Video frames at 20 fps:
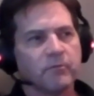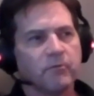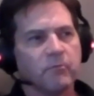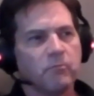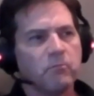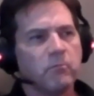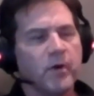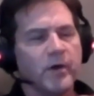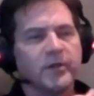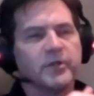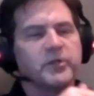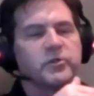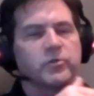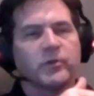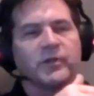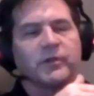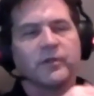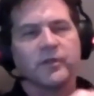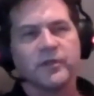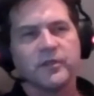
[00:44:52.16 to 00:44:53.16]

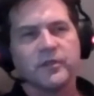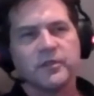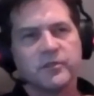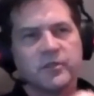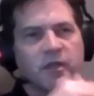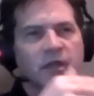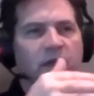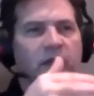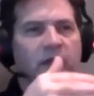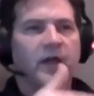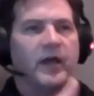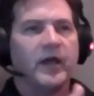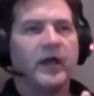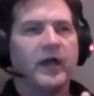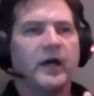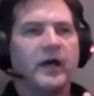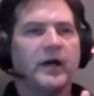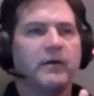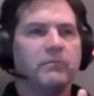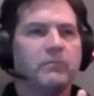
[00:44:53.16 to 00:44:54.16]
monitoring these.
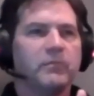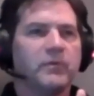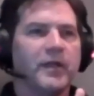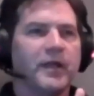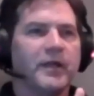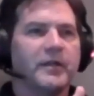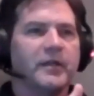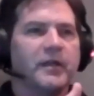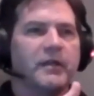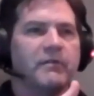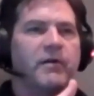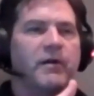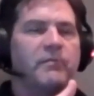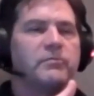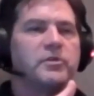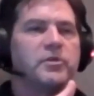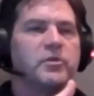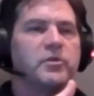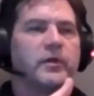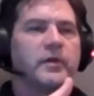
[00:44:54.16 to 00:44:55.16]
Like if I'm
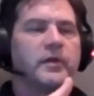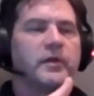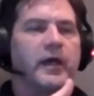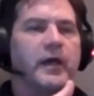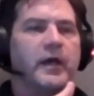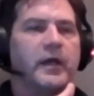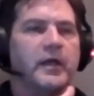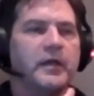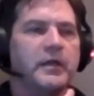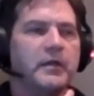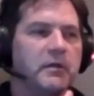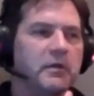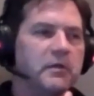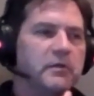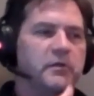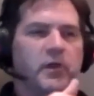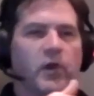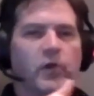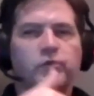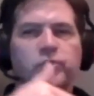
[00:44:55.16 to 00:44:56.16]
doing a
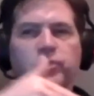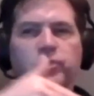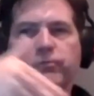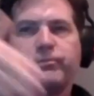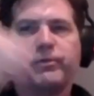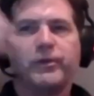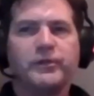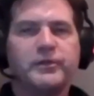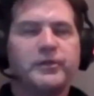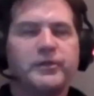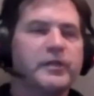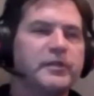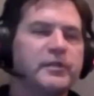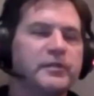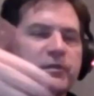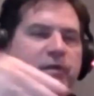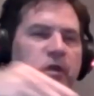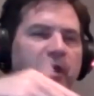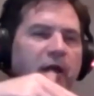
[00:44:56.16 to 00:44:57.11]
go to PC